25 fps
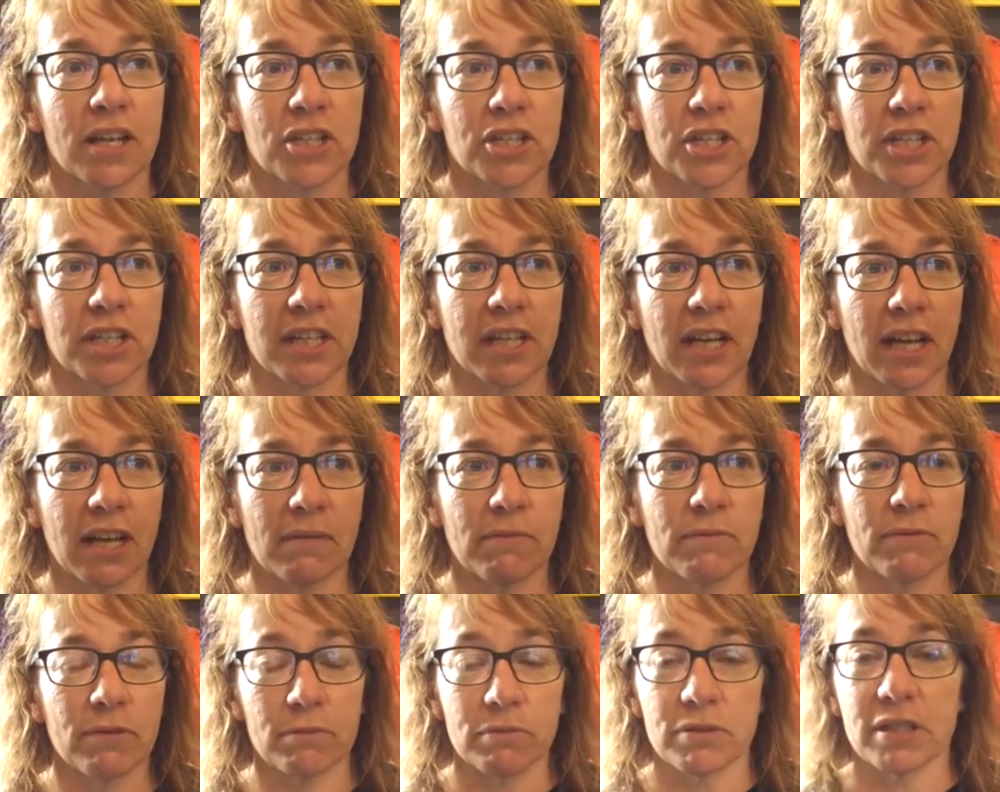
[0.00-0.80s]
She
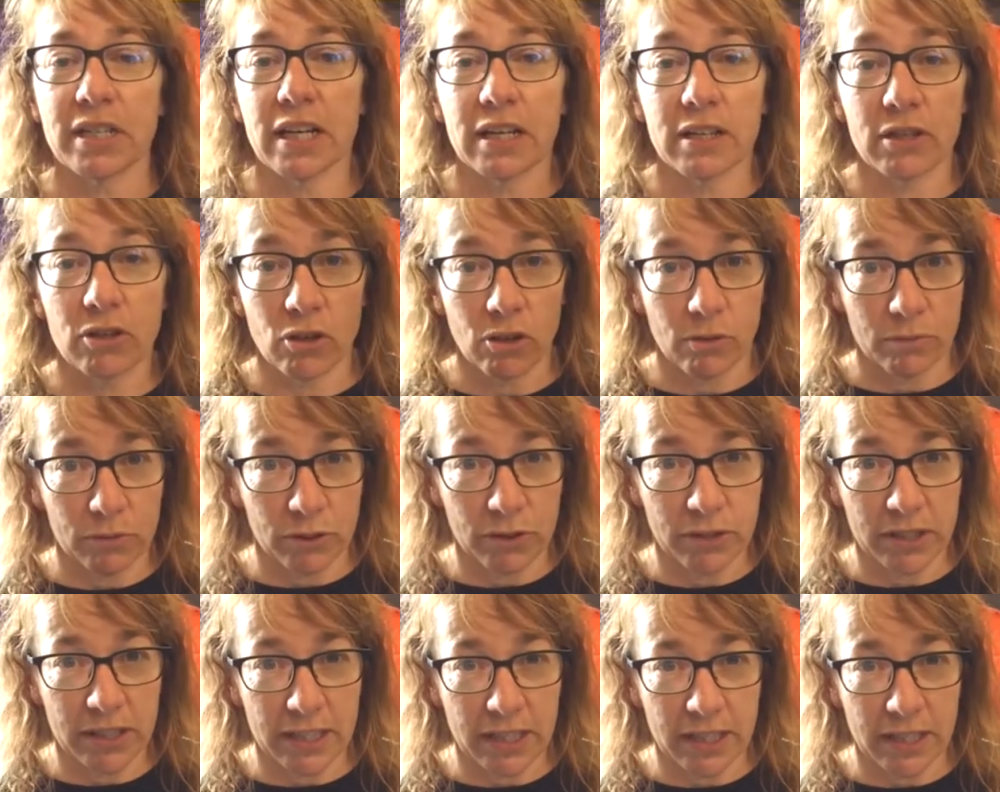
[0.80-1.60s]
came from Telecom
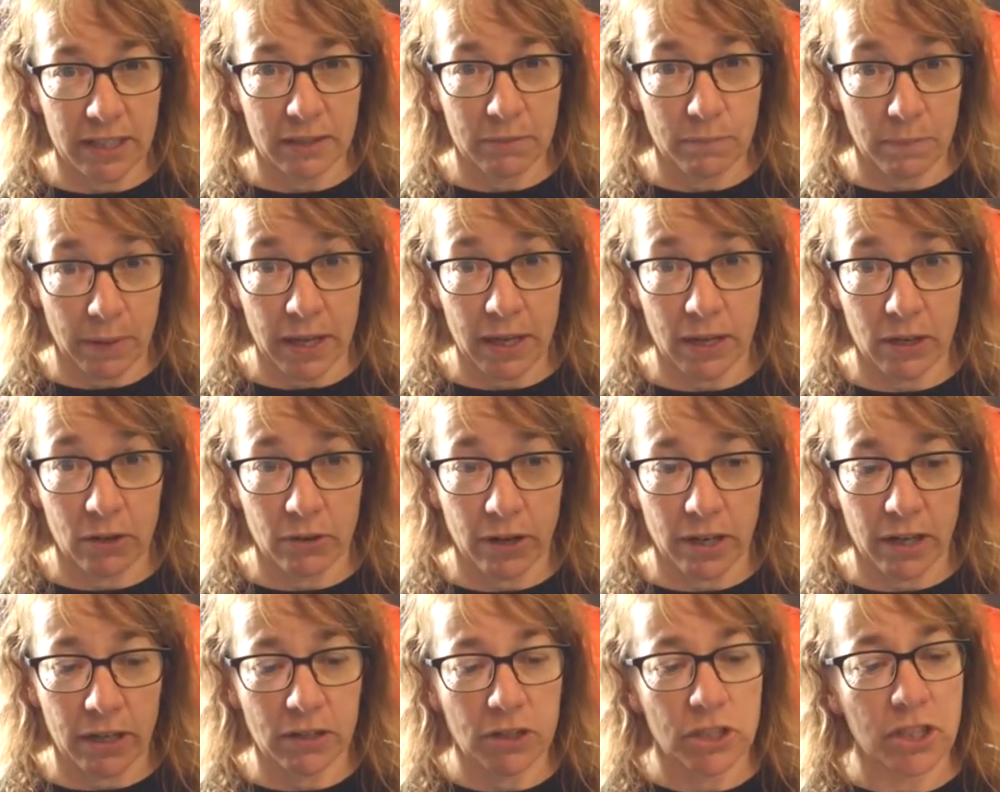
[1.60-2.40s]
New Zealand
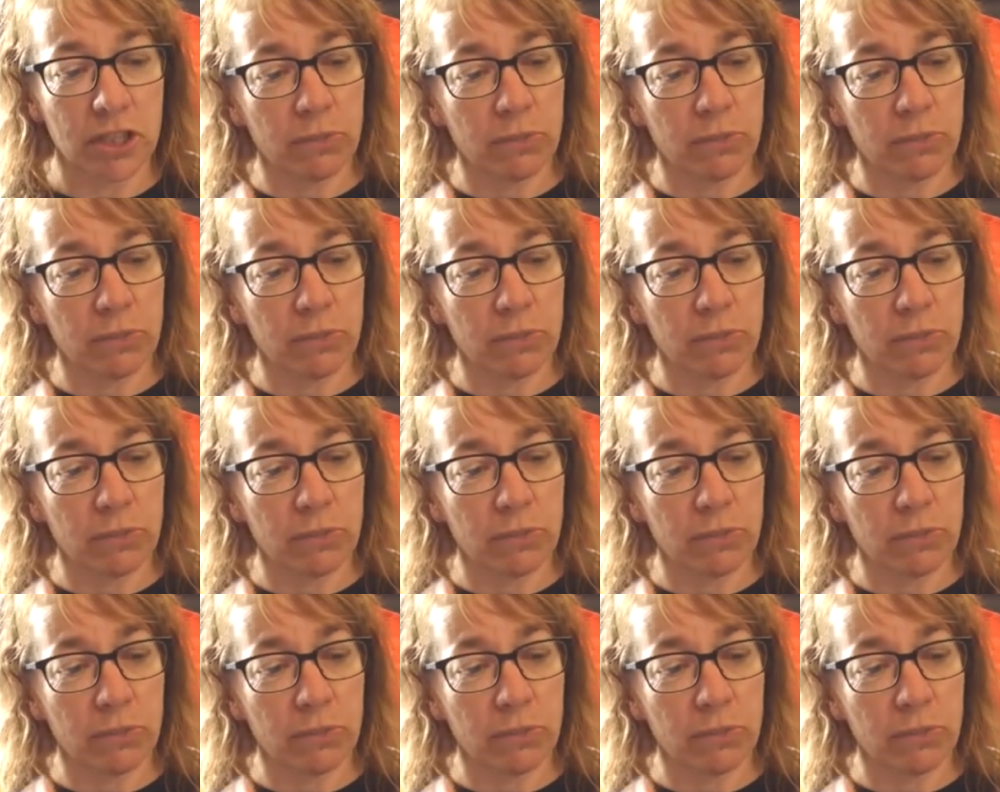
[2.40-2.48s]
background.